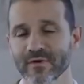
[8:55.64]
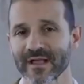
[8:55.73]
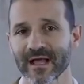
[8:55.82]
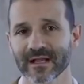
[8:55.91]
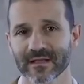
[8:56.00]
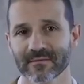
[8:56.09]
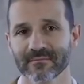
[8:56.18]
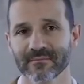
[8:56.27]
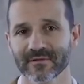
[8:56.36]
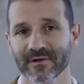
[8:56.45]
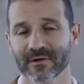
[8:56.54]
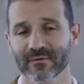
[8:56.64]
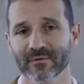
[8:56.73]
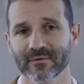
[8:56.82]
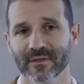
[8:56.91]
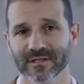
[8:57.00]
organic
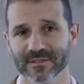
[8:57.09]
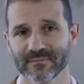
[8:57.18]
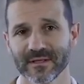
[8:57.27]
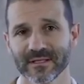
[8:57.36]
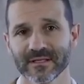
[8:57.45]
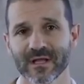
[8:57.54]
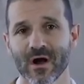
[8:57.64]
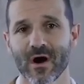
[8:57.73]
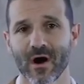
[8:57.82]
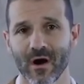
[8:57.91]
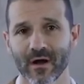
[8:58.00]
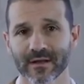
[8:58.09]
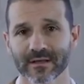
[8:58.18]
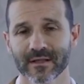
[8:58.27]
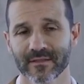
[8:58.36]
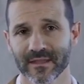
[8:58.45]
material that is being
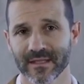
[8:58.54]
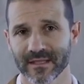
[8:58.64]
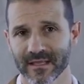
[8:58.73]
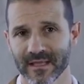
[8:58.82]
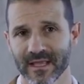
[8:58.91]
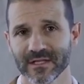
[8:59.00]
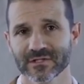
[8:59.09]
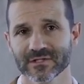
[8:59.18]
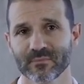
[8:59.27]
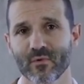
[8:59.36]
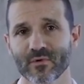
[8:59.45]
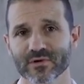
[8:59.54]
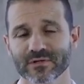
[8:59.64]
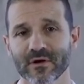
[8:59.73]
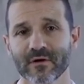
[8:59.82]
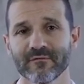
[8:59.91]
on the hinge
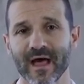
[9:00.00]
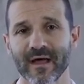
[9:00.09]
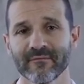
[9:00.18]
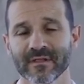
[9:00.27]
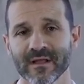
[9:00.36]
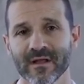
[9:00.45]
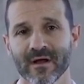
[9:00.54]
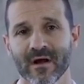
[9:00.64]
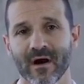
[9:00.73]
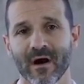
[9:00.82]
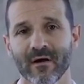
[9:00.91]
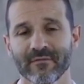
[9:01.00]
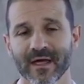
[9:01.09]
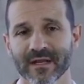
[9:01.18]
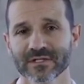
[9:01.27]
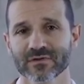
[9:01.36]
portion of that, of
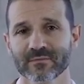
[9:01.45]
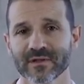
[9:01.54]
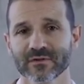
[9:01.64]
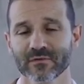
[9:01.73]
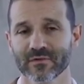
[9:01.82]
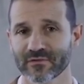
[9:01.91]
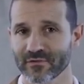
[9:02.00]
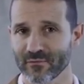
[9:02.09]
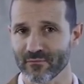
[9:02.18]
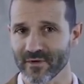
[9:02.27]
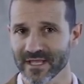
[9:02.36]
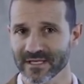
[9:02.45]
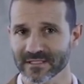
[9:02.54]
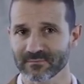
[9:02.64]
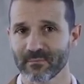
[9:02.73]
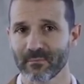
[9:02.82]
that instrument, or the
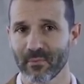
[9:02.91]
serrated